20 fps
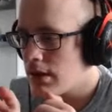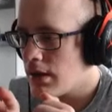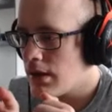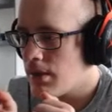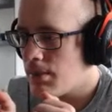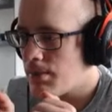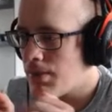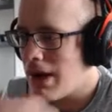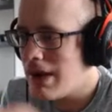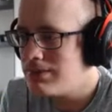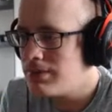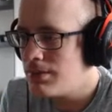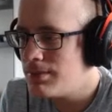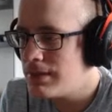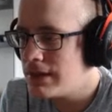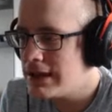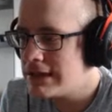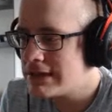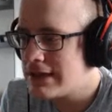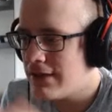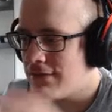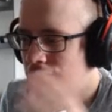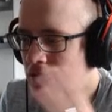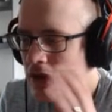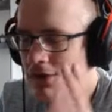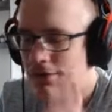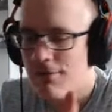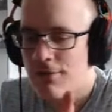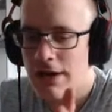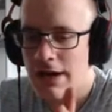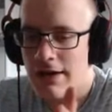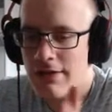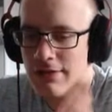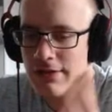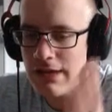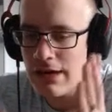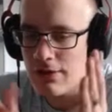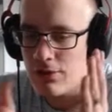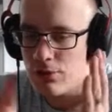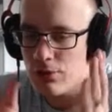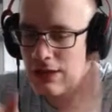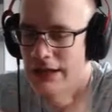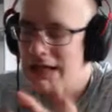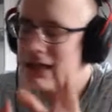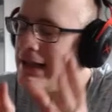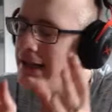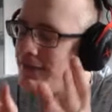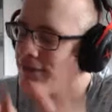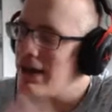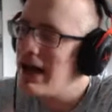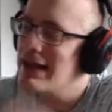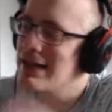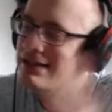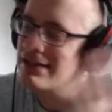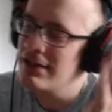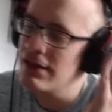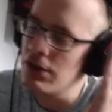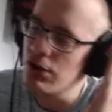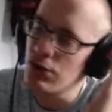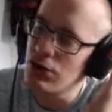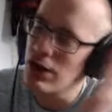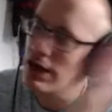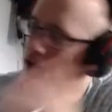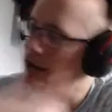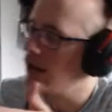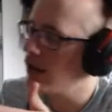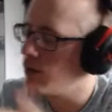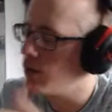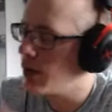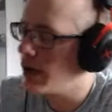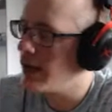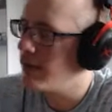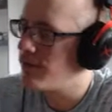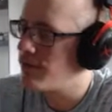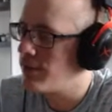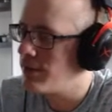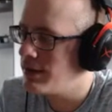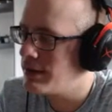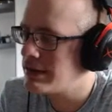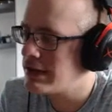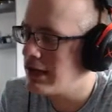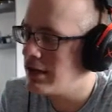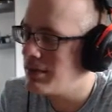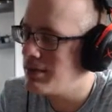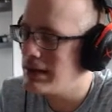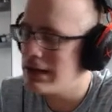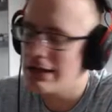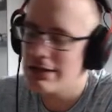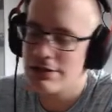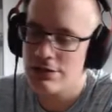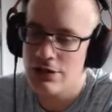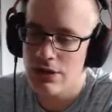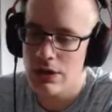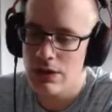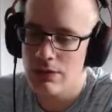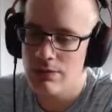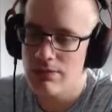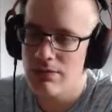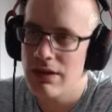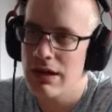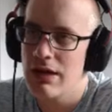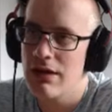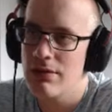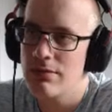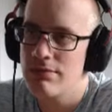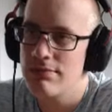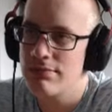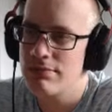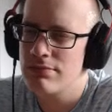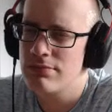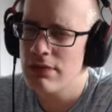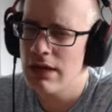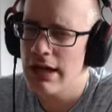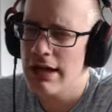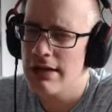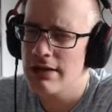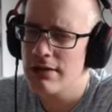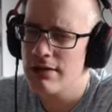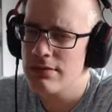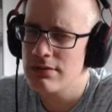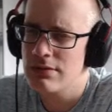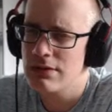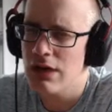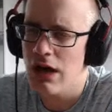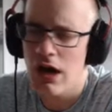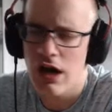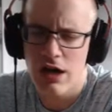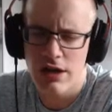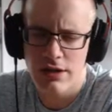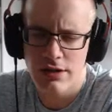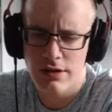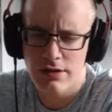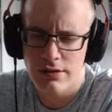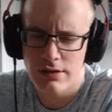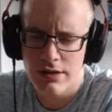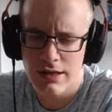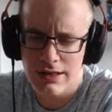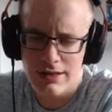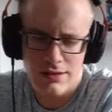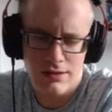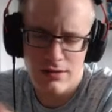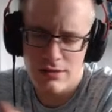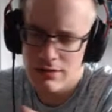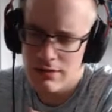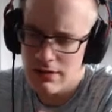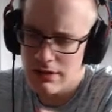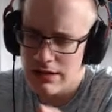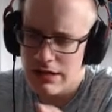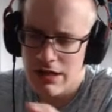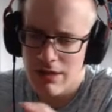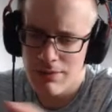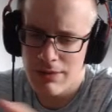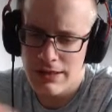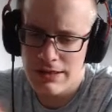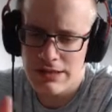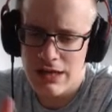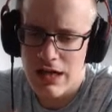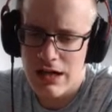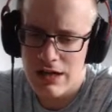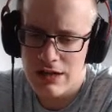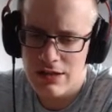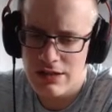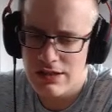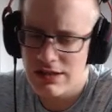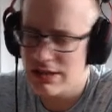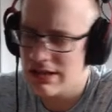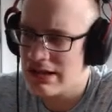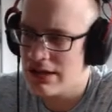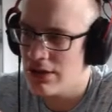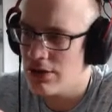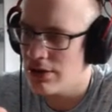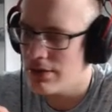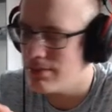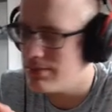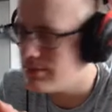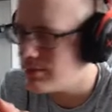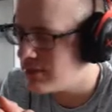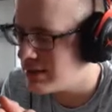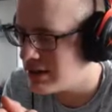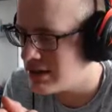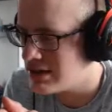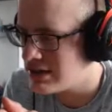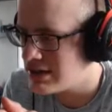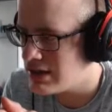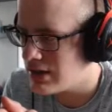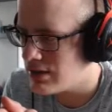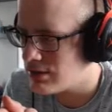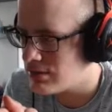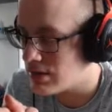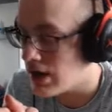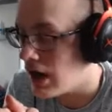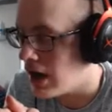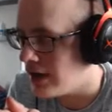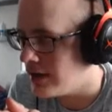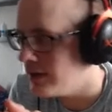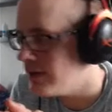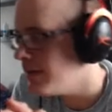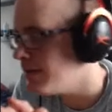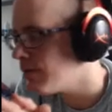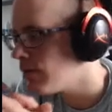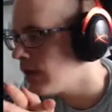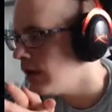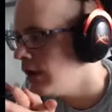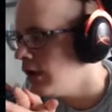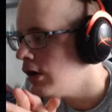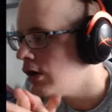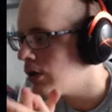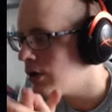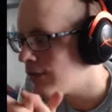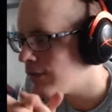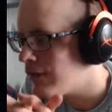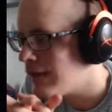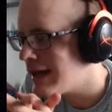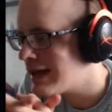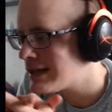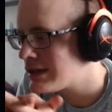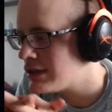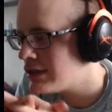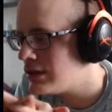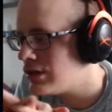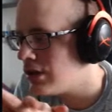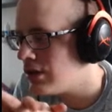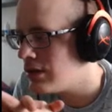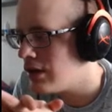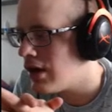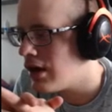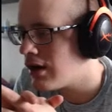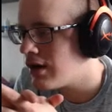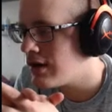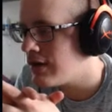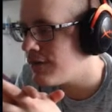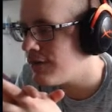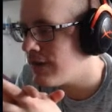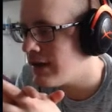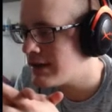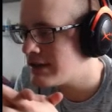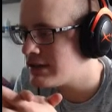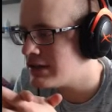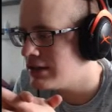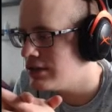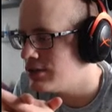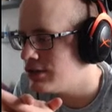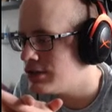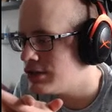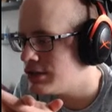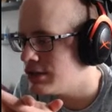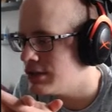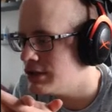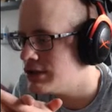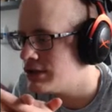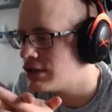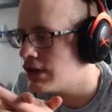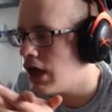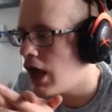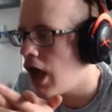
Problem is, if they're feared, they're really fast and they're running away from the Terrorblade, so they're like gone. Like, the Terrorblade's not going to kill them because they're gone. Reflection no longer affects illusions.